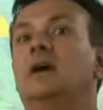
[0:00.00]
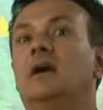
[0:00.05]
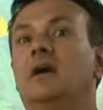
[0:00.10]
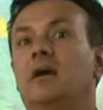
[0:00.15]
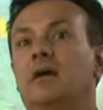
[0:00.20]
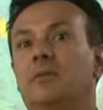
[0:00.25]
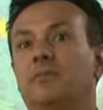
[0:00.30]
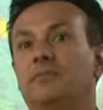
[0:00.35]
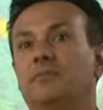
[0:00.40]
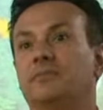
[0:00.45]

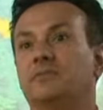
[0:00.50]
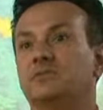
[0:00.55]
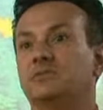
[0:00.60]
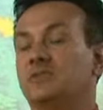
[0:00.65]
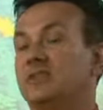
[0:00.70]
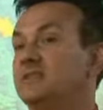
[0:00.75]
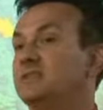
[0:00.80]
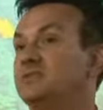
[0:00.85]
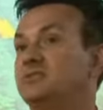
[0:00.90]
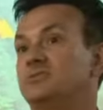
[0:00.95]

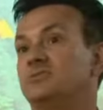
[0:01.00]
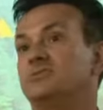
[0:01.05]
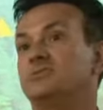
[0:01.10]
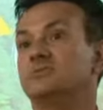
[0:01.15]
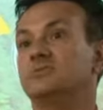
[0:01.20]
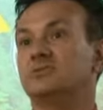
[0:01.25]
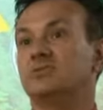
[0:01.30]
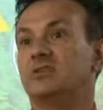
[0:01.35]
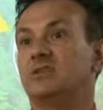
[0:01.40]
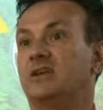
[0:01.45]
so that the
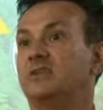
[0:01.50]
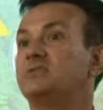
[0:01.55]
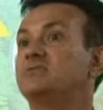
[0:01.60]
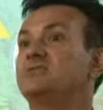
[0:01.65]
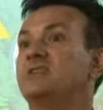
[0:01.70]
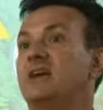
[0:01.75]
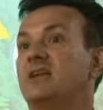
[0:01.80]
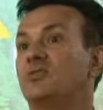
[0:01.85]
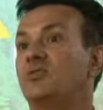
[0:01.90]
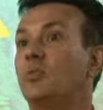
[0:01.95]
students could
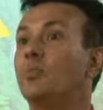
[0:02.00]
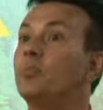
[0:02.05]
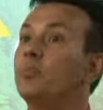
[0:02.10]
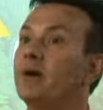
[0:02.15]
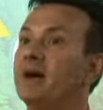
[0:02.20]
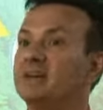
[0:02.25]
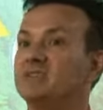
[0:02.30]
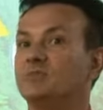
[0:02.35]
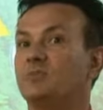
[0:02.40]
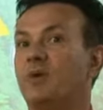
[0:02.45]
understand in the
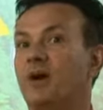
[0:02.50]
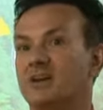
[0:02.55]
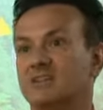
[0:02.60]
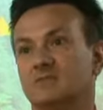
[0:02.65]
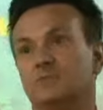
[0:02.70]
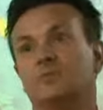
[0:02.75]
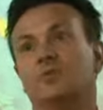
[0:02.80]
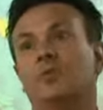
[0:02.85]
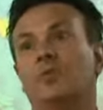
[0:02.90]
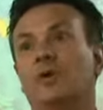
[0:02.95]
best
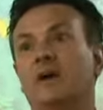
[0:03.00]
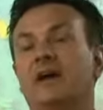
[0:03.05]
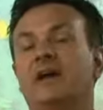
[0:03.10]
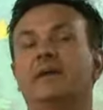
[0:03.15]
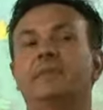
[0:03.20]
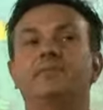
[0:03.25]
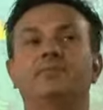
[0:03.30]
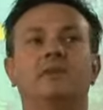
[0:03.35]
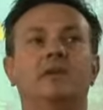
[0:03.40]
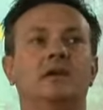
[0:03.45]
possible way.